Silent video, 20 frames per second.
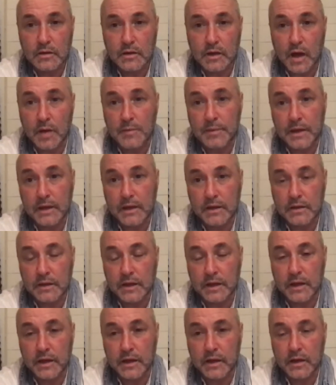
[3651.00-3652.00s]
I mean,
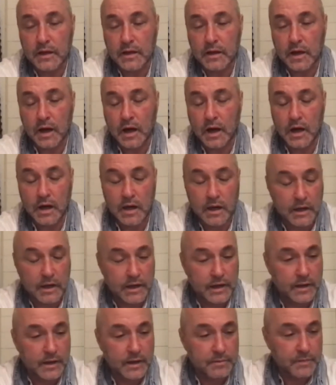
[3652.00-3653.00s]
yeah,
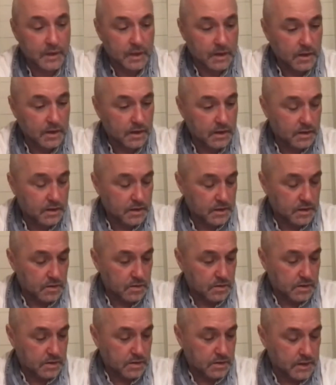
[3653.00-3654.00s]
you
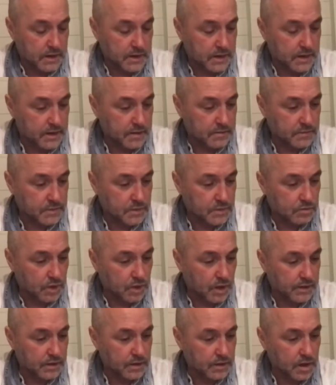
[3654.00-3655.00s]
know, to
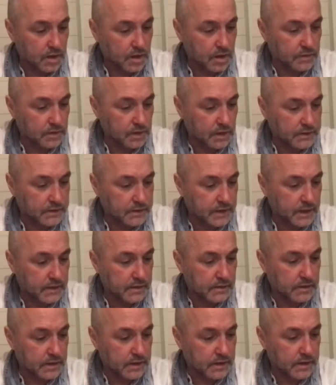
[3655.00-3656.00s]
write a novel like
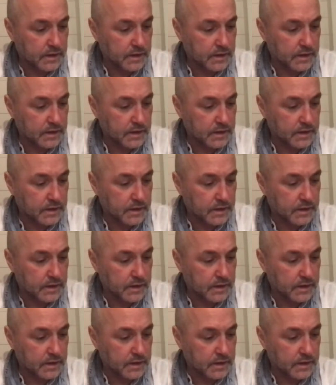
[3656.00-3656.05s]
that,